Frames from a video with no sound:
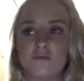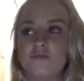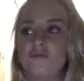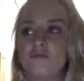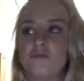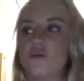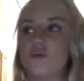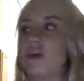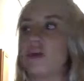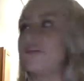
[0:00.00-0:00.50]

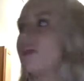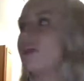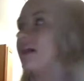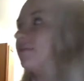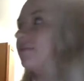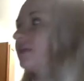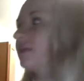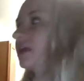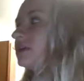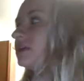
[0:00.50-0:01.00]

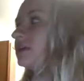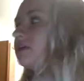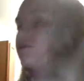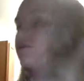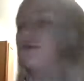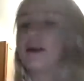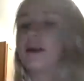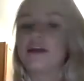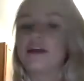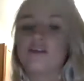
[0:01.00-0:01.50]
45 minutes or
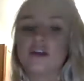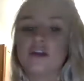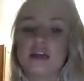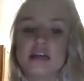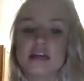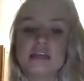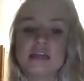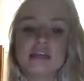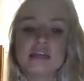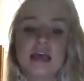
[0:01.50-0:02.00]
whatever it
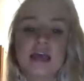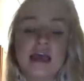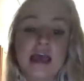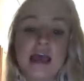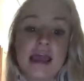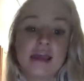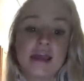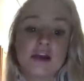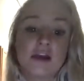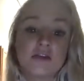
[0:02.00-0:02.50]
is,
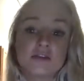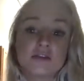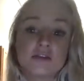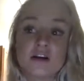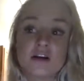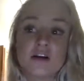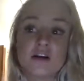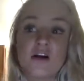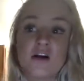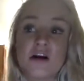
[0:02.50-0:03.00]
and go
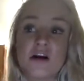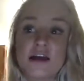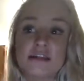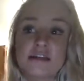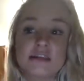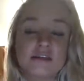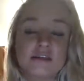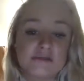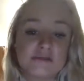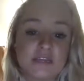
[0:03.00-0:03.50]
turn on
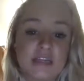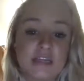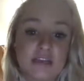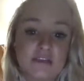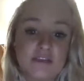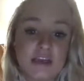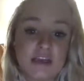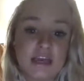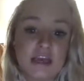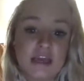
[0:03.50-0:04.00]
some
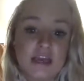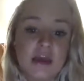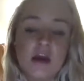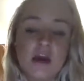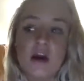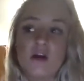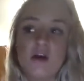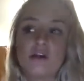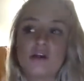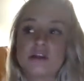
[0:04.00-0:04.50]
TV
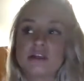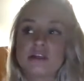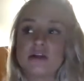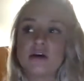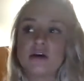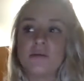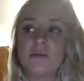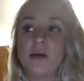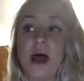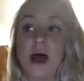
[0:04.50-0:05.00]
or
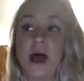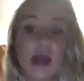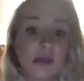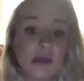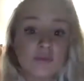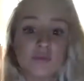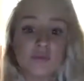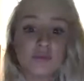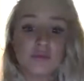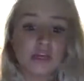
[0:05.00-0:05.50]
some
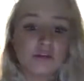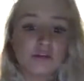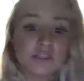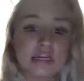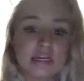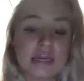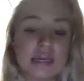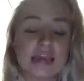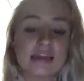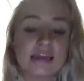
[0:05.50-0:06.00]
hype
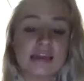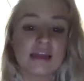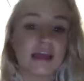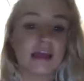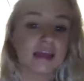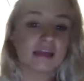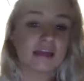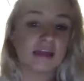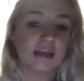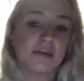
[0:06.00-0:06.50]
music and,
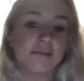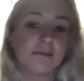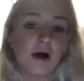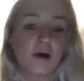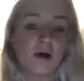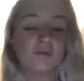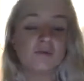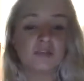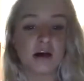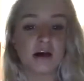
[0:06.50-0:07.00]
like, get
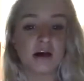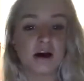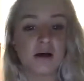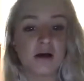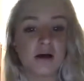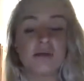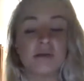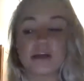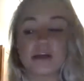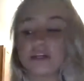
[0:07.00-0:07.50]
pumped
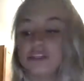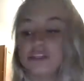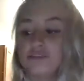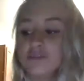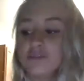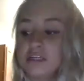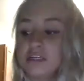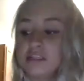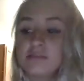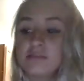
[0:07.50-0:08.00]
up, because you
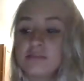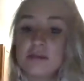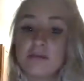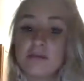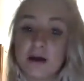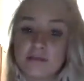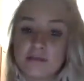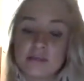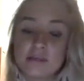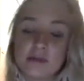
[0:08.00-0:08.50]
need to be
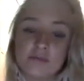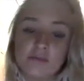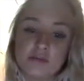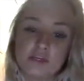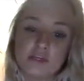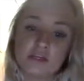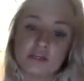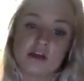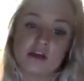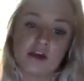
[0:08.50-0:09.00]
pumped up when
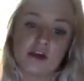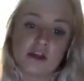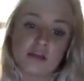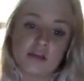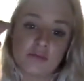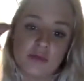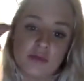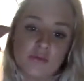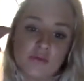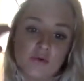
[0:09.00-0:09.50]
you're talking to
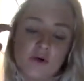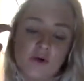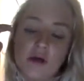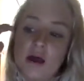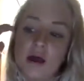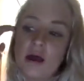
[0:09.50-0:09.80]
people.